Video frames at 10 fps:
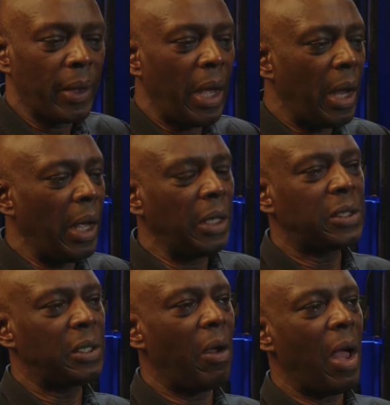
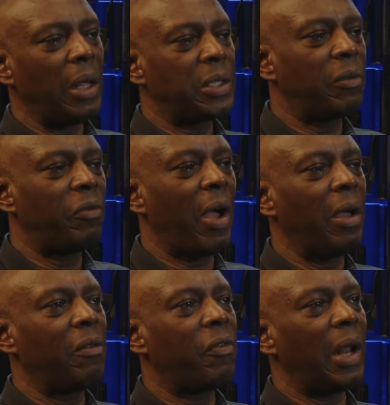It's a
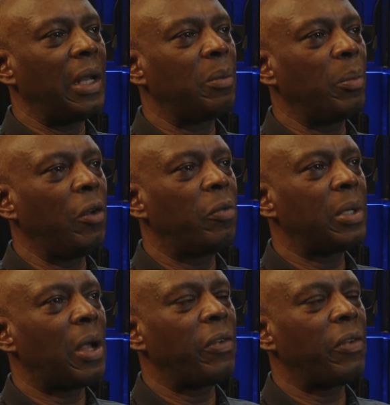very valid movement.